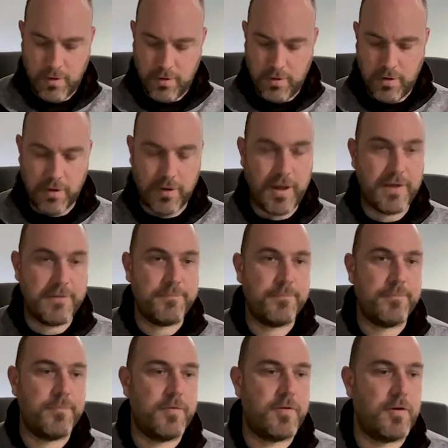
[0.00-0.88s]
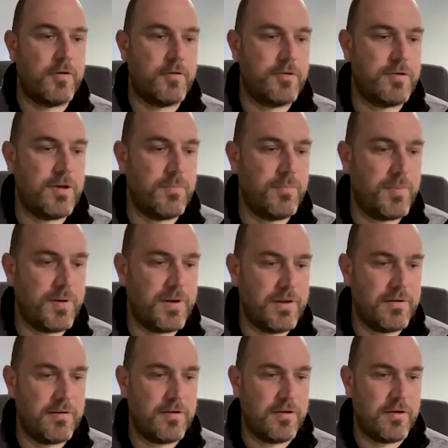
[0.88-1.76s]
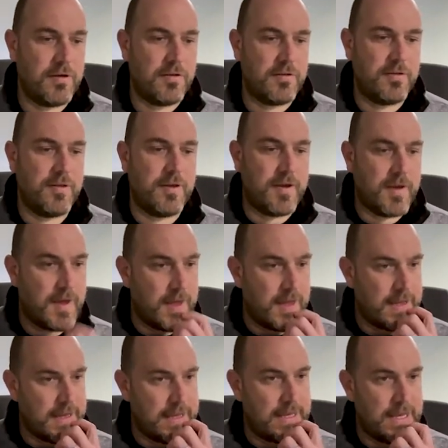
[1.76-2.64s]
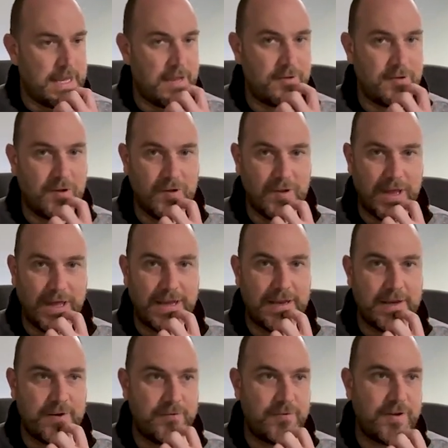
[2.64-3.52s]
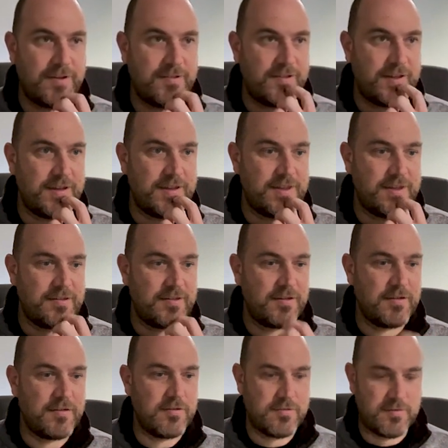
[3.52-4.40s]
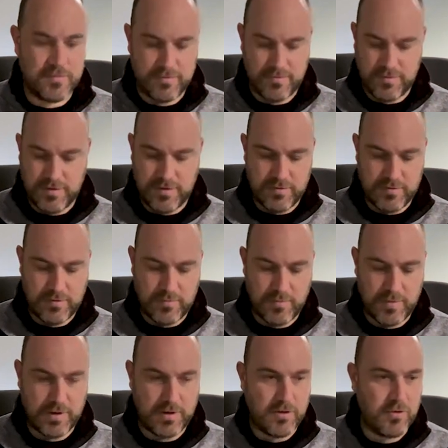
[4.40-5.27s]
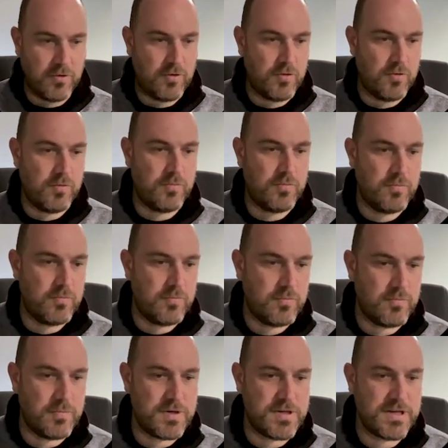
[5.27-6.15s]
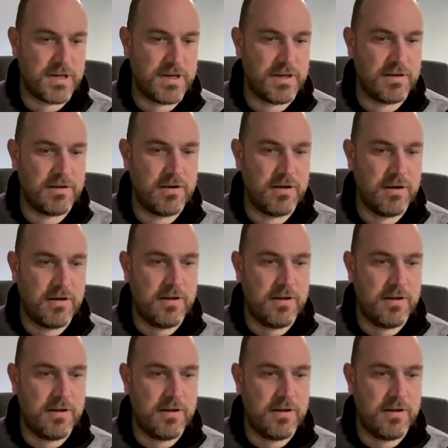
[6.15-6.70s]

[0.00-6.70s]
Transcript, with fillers: Okay, so jumping into the SQLite interface here, this is this is on my local machine.